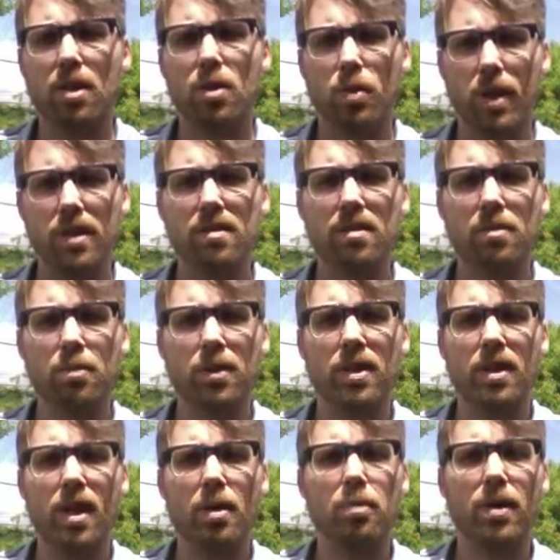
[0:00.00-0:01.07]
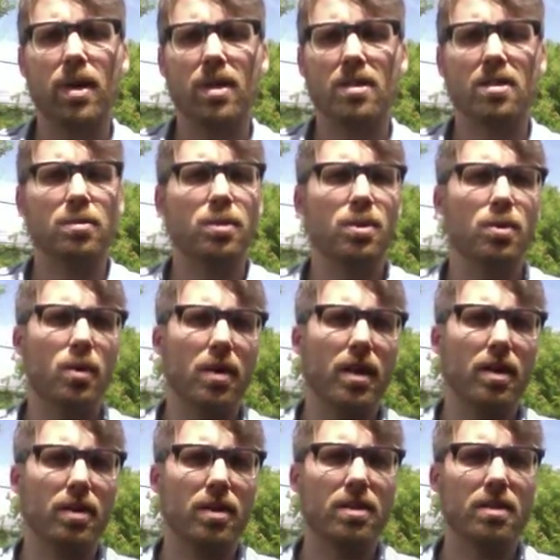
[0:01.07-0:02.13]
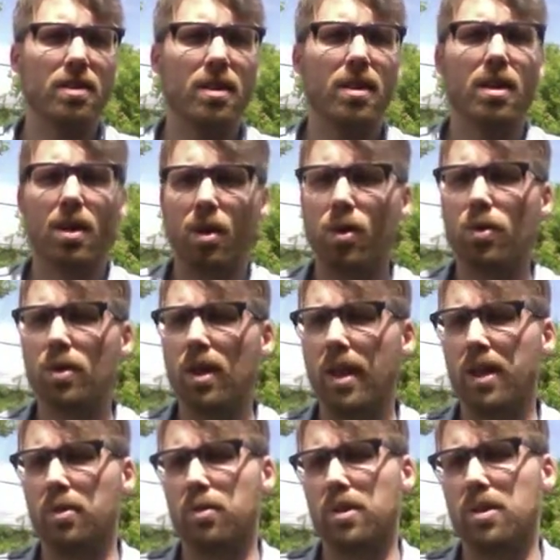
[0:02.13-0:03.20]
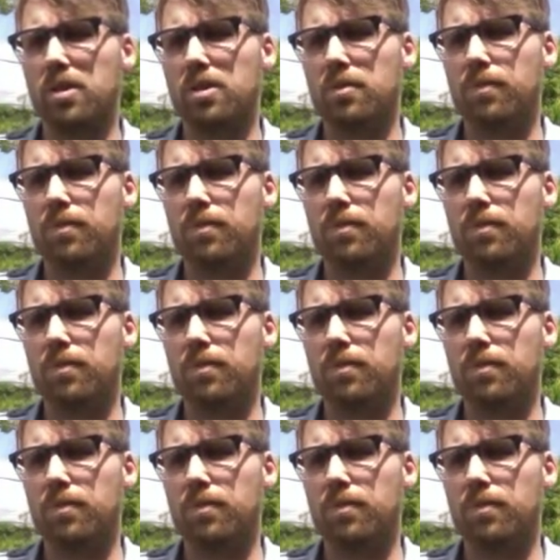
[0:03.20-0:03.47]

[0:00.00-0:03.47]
quite simply not possible without its own language.